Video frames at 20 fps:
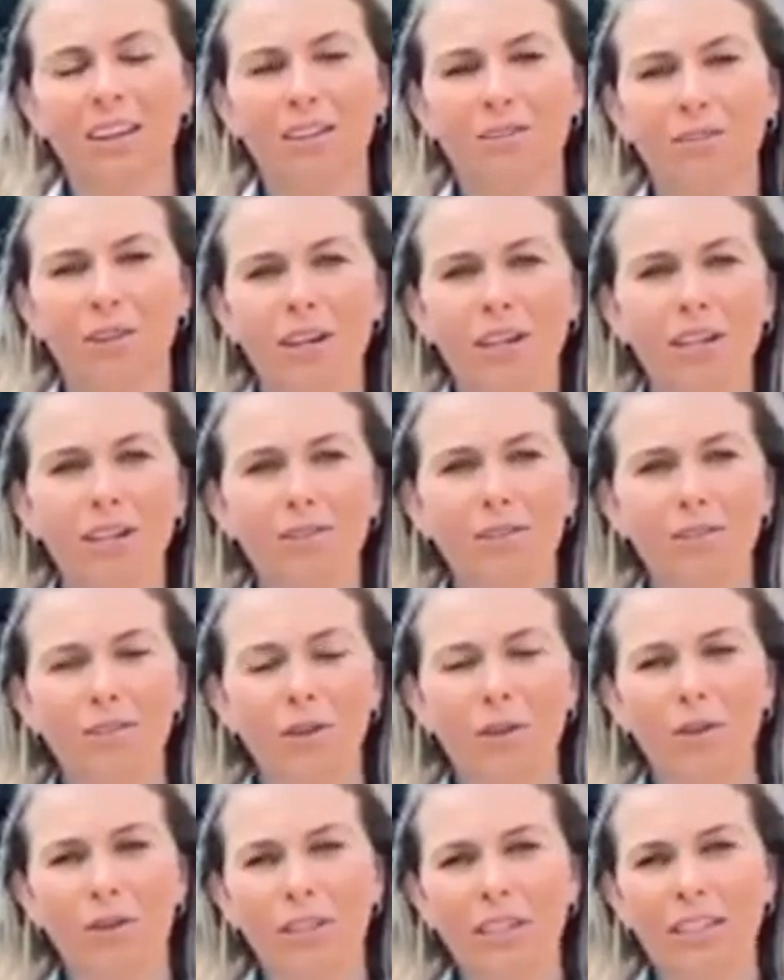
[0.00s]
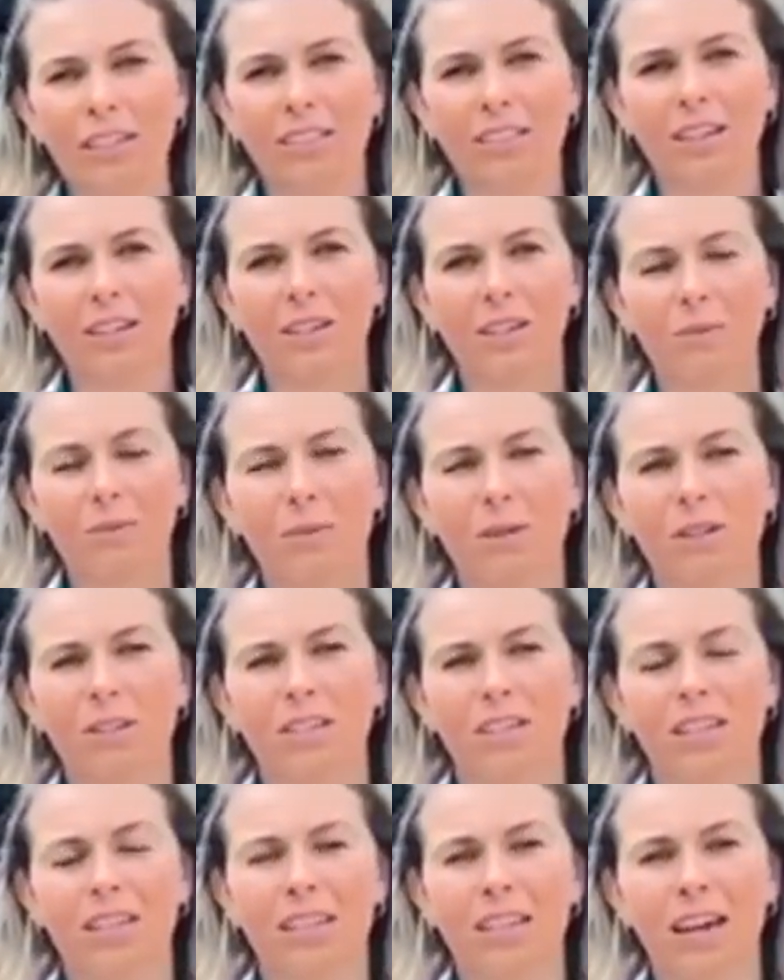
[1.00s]
For any of the Voltaire Design
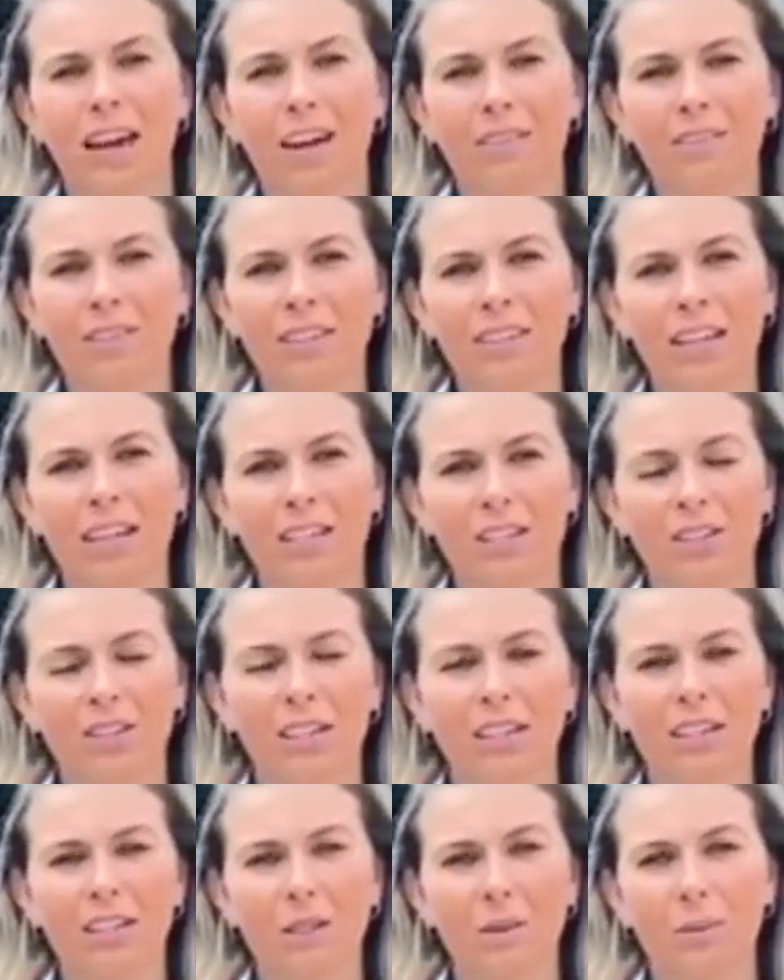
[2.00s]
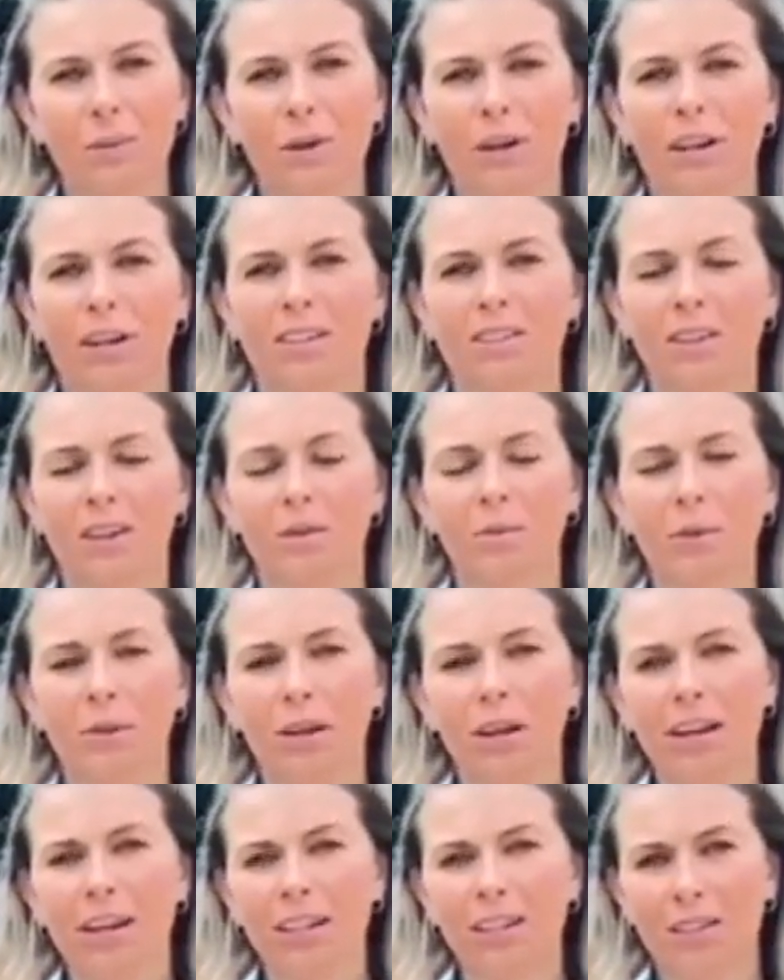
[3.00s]
community that haven't yet donated a prize and would
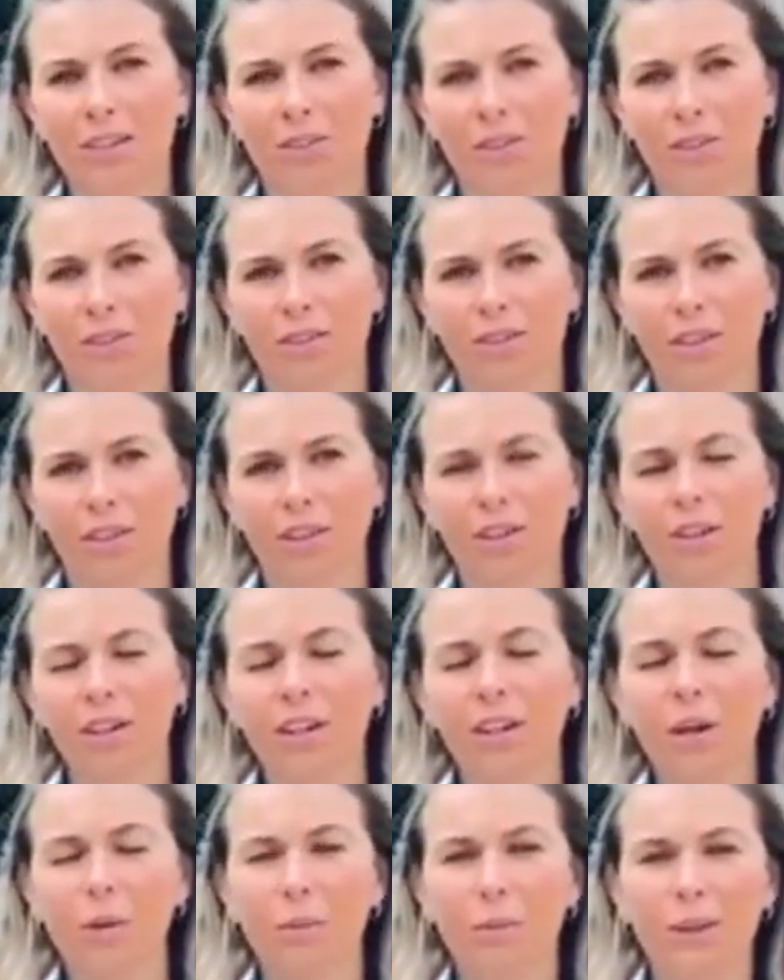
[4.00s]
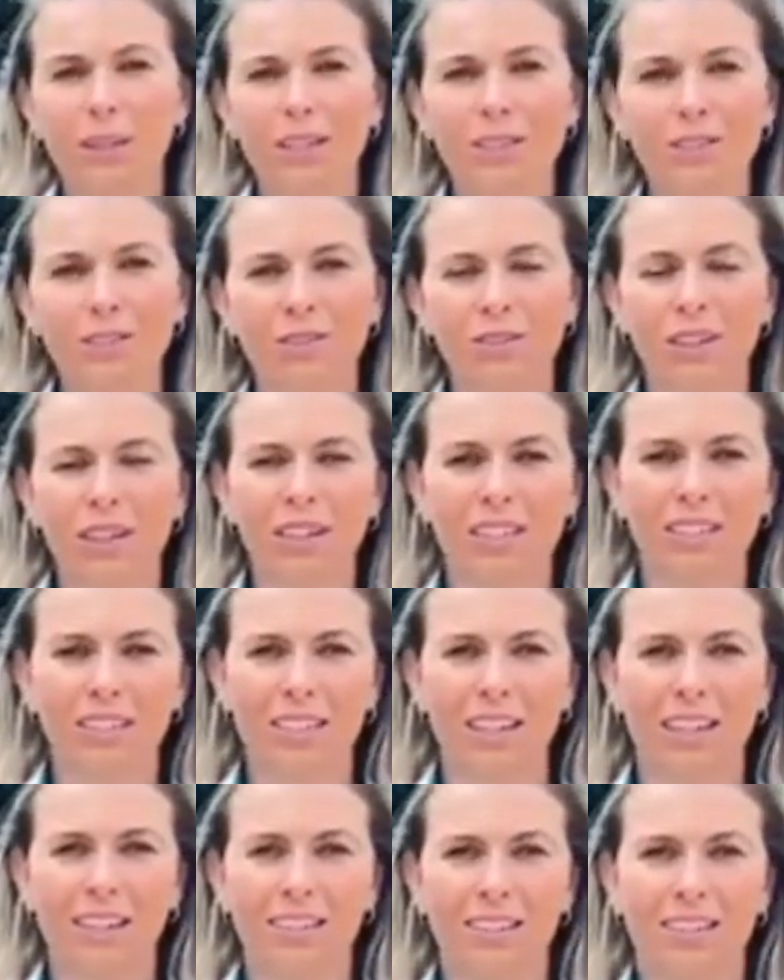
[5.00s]
like to do so, please do not
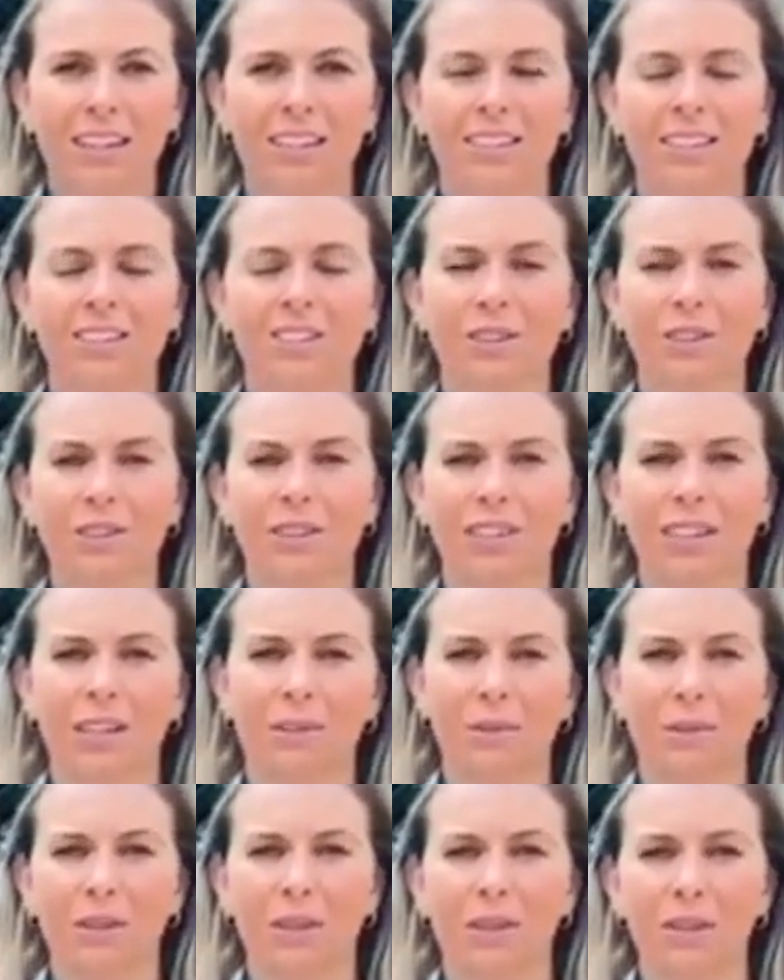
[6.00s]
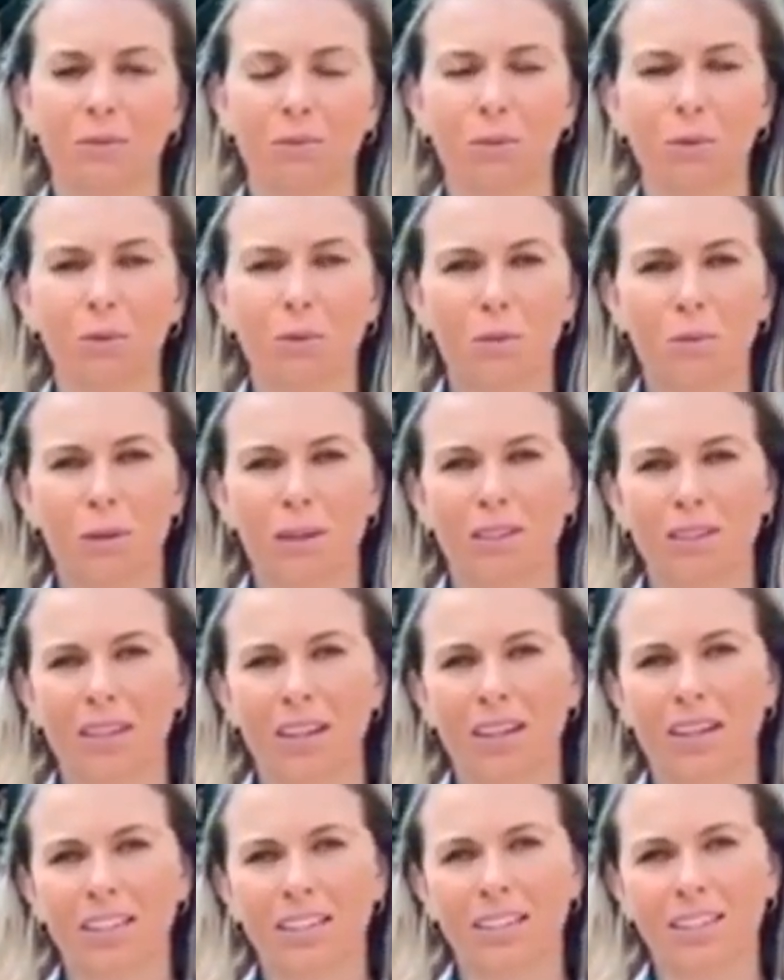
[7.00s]
hesitate to get in contact with us. We would be
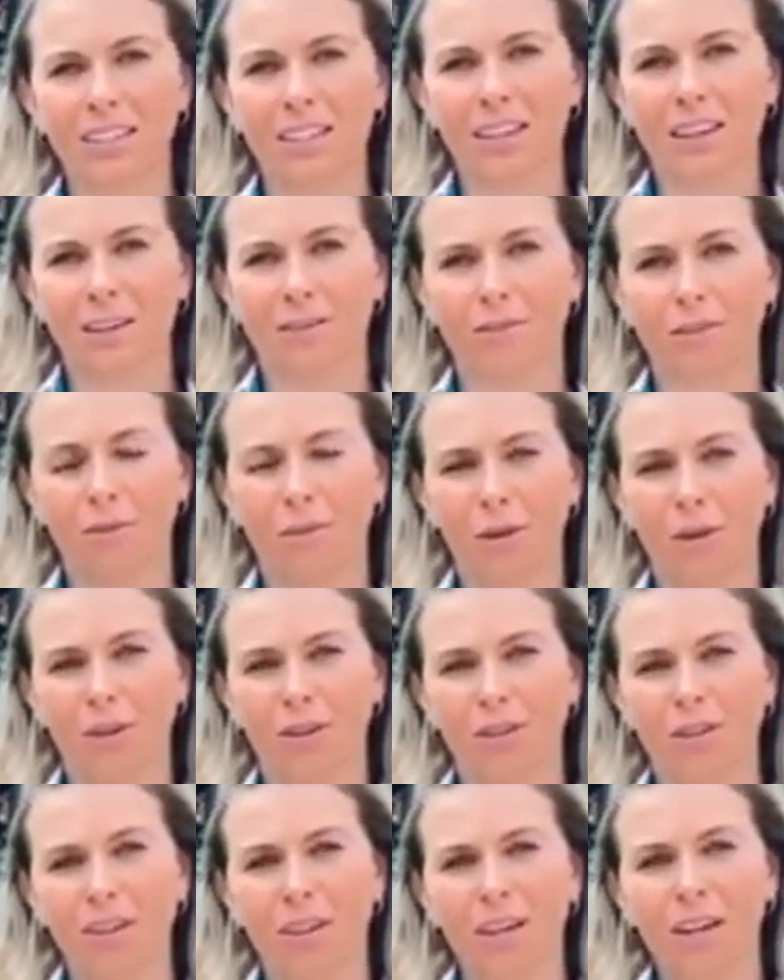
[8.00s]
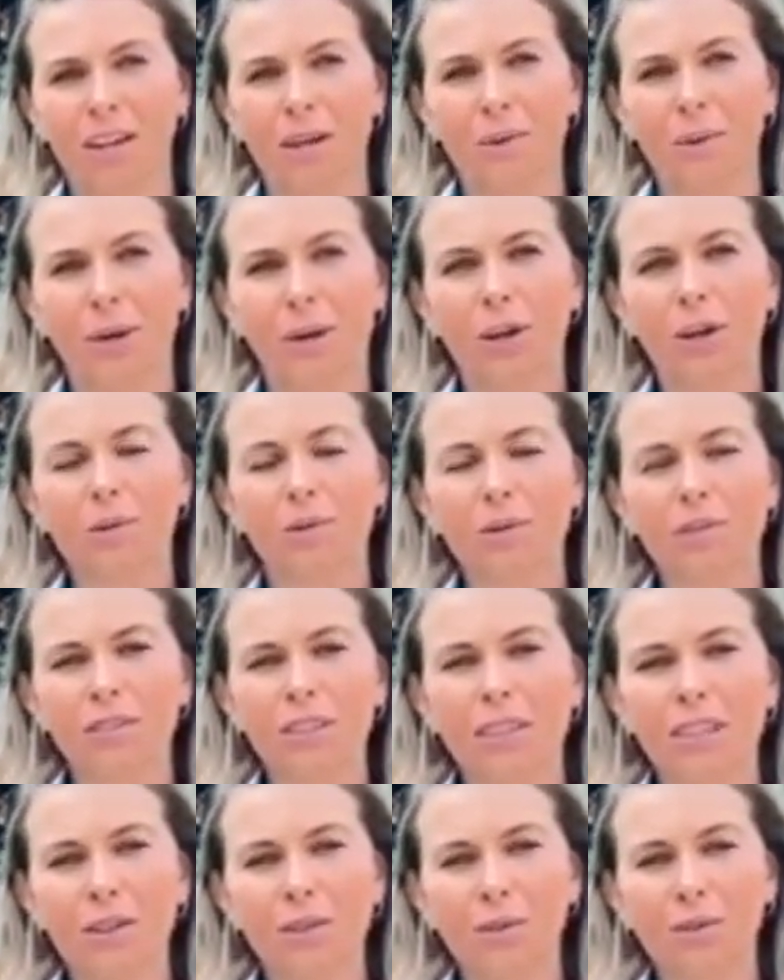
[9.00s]
delighted to hear from you. We hope to
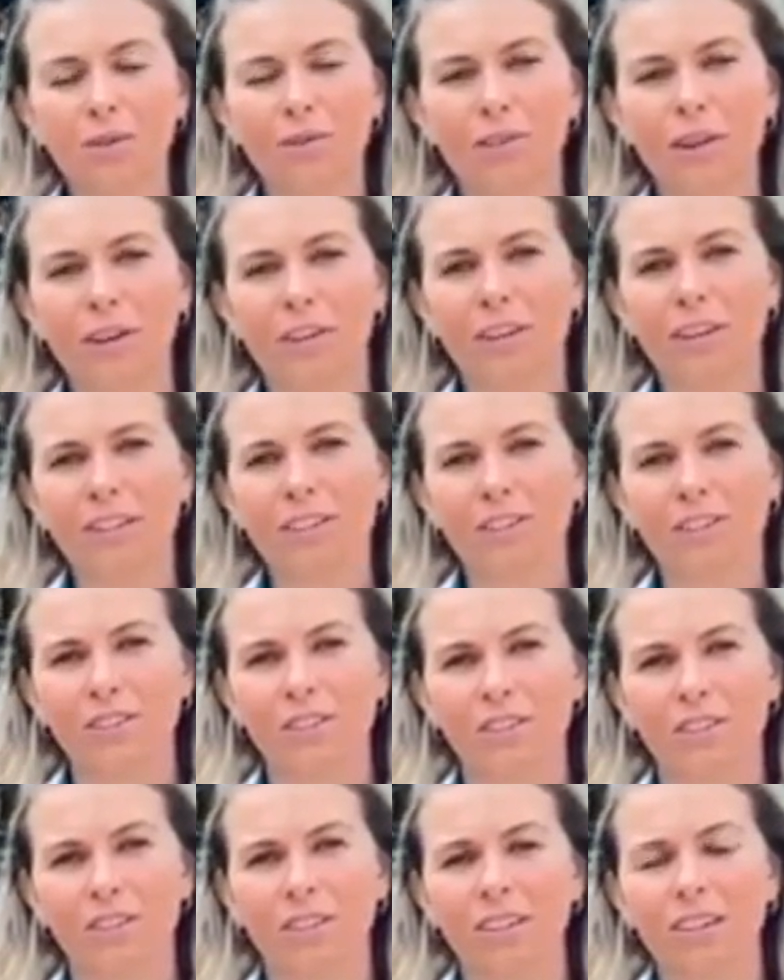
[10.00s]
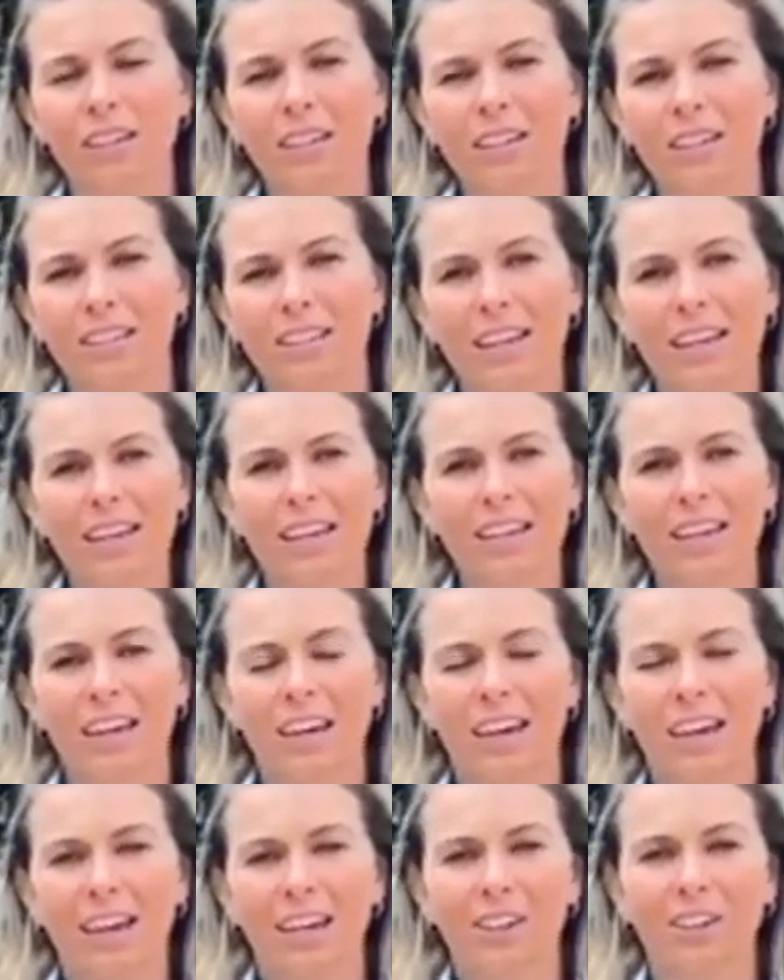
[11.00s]
see you all very soon. Take
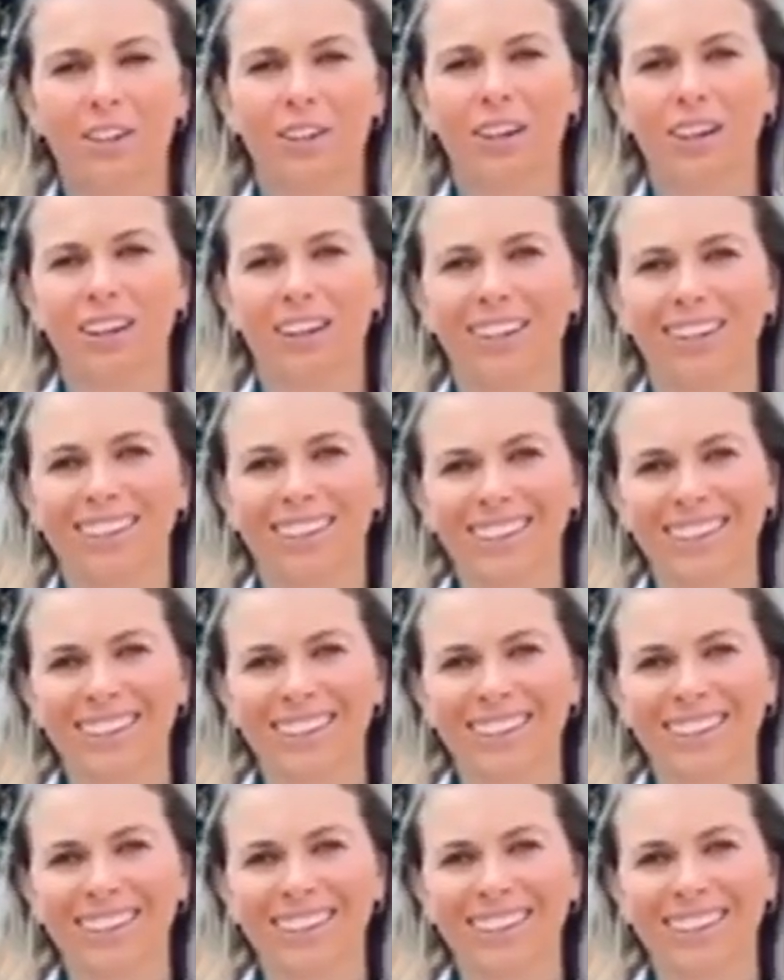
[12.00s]
care and good luck.